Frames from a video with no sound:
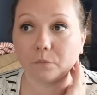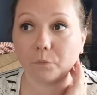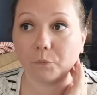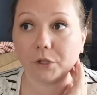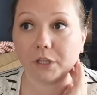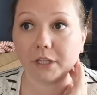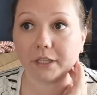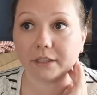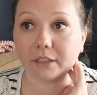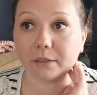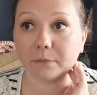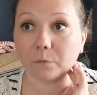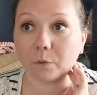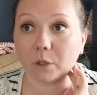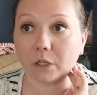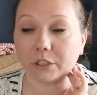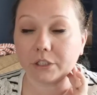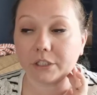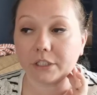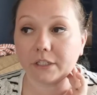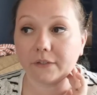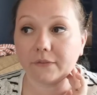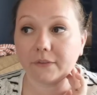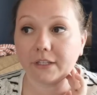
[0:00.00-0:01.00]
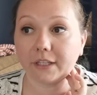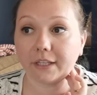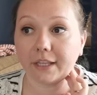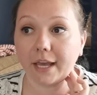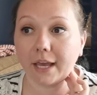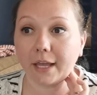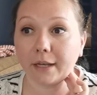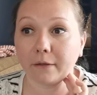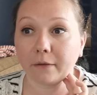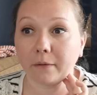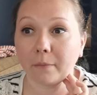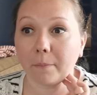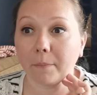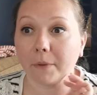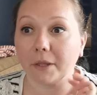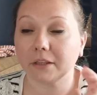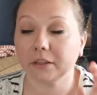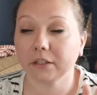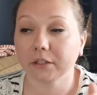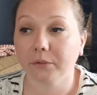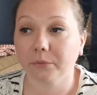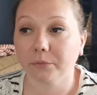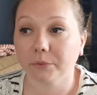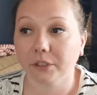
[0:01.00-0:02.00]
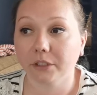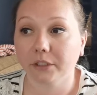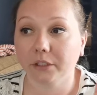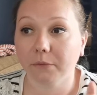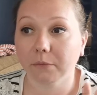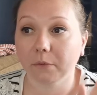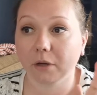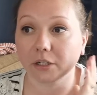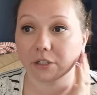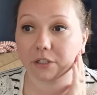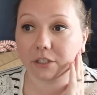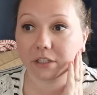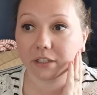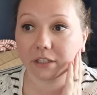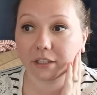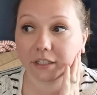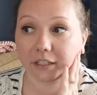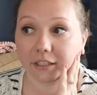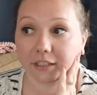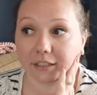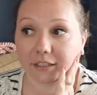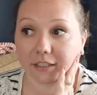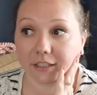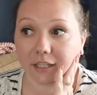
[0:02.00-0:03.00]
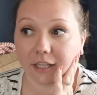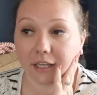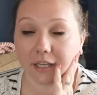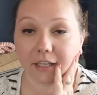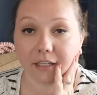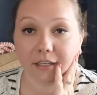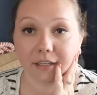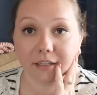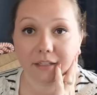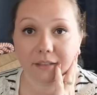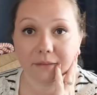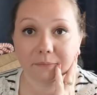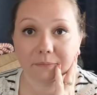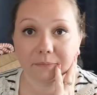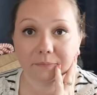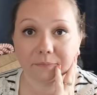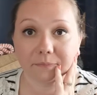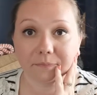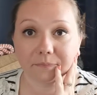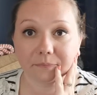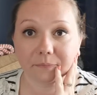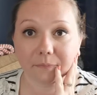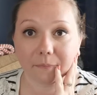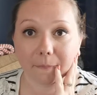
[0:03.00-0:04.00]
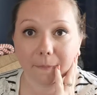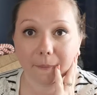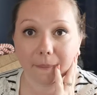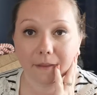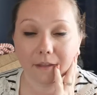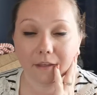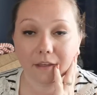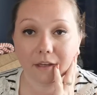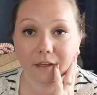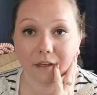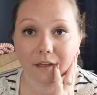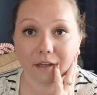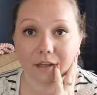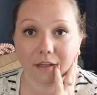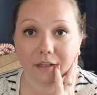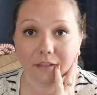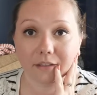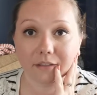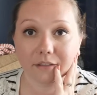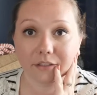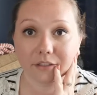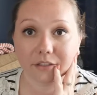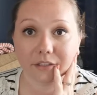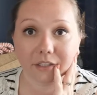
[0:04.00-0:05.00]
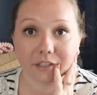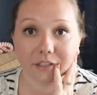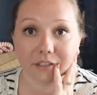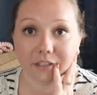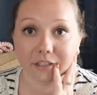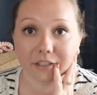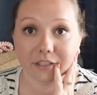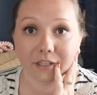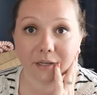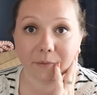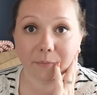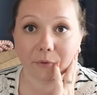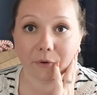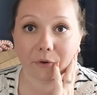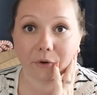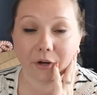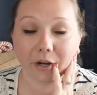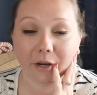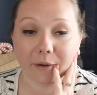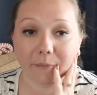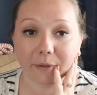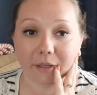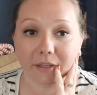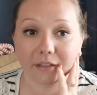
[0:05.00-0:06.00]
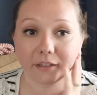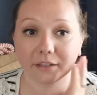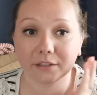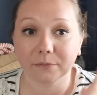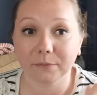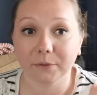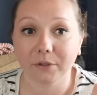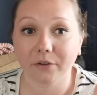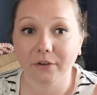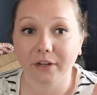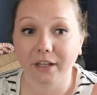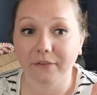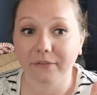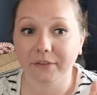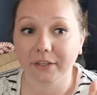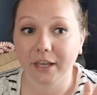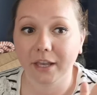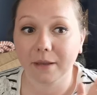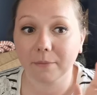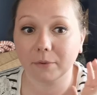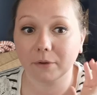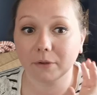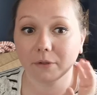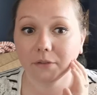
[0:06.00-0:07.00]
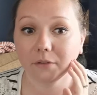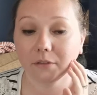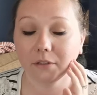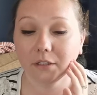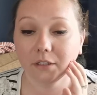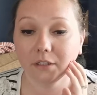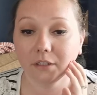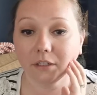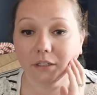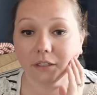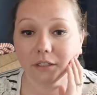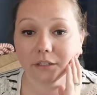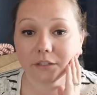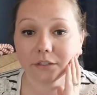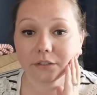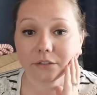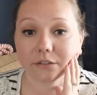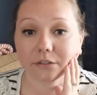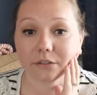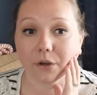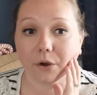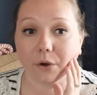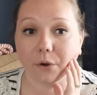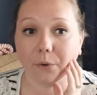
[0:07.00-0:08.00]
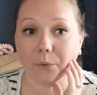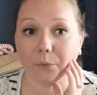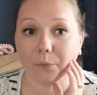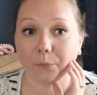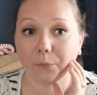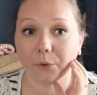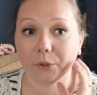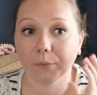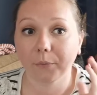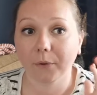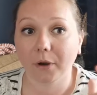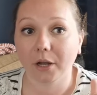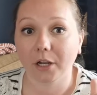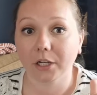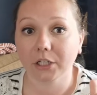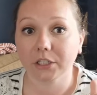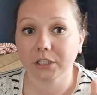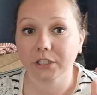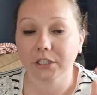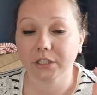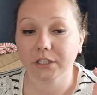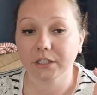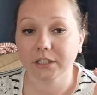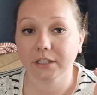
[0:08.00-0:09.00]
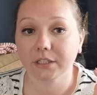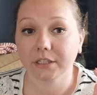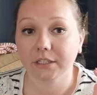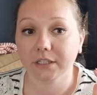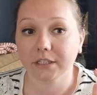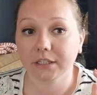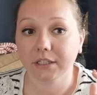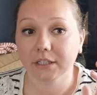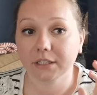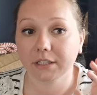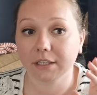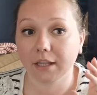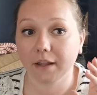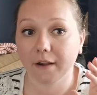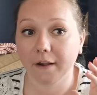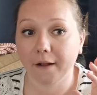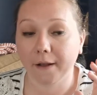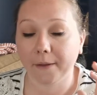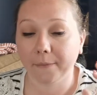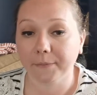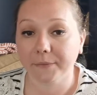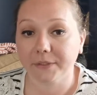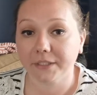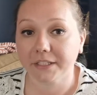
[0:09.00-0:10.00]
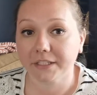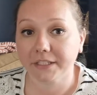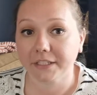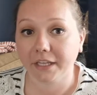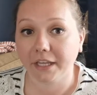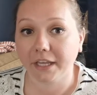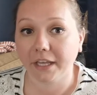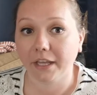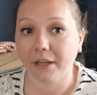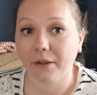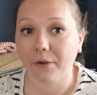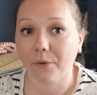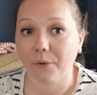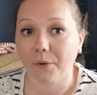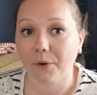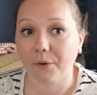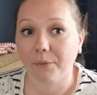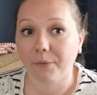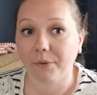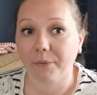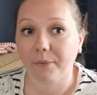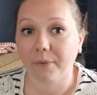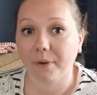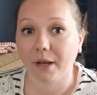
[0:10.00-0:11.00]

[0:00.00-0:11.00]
we let them watch TV then, but they're really watching things like just like Disney programming, because we don't have cable. So we watch Disney, or